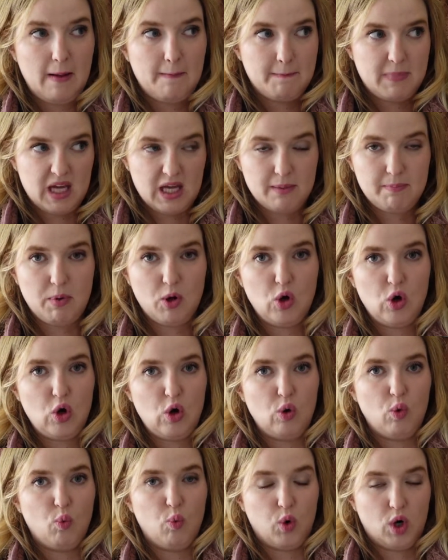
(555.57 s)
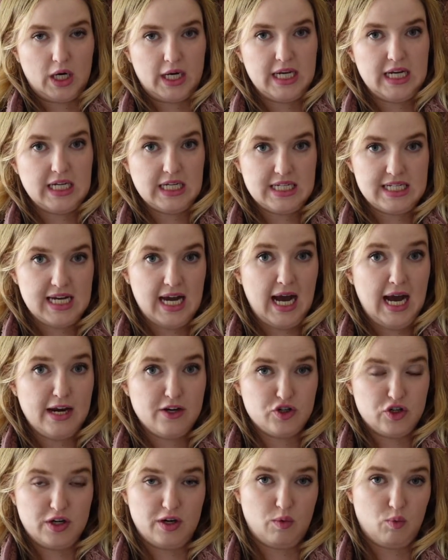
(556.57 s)
People were getting
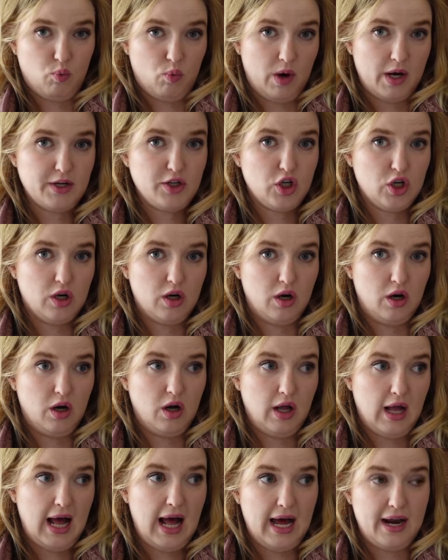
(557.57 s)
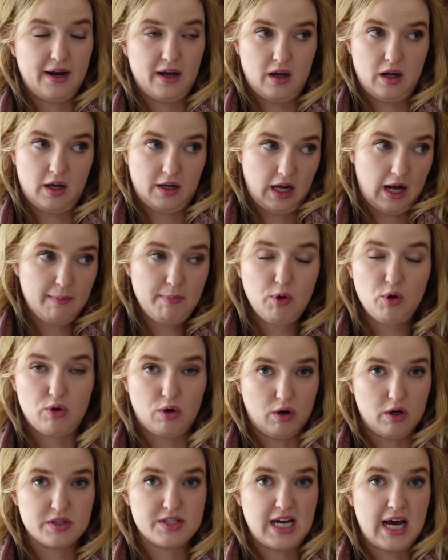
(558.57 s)
dehydrated. A couple
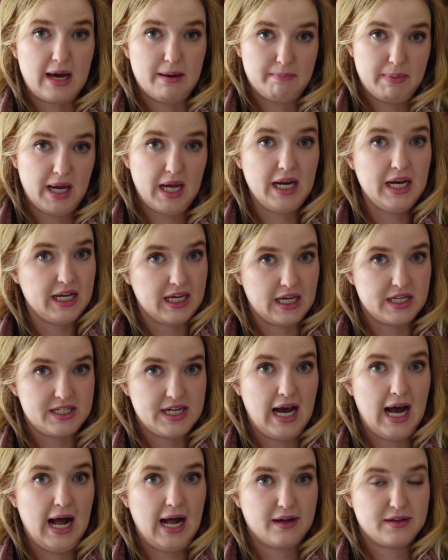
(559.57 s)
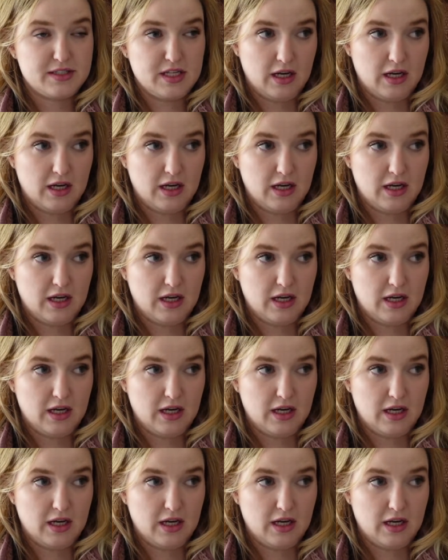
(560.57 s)
girls had panic attacks.